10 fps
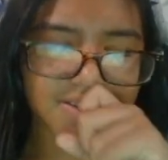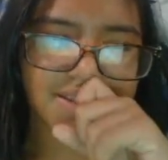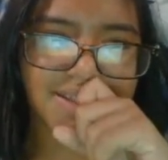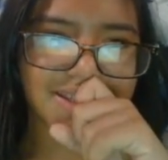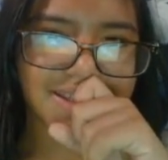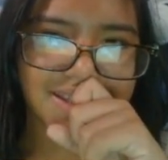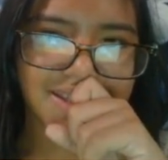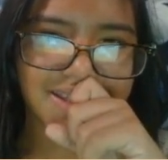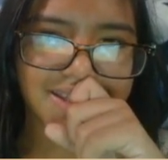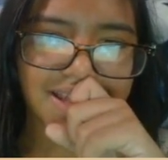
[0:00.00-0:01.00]

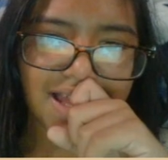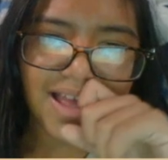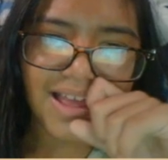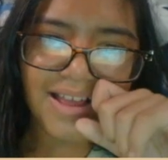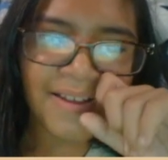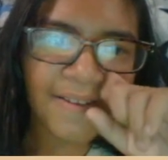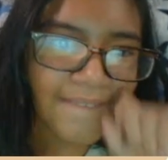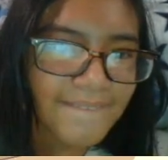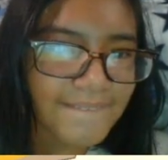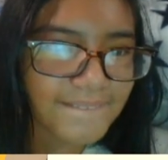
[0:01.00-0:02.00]

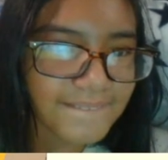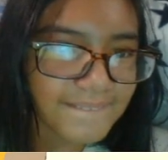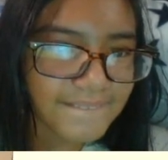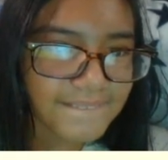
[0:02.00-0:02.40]
[no speech]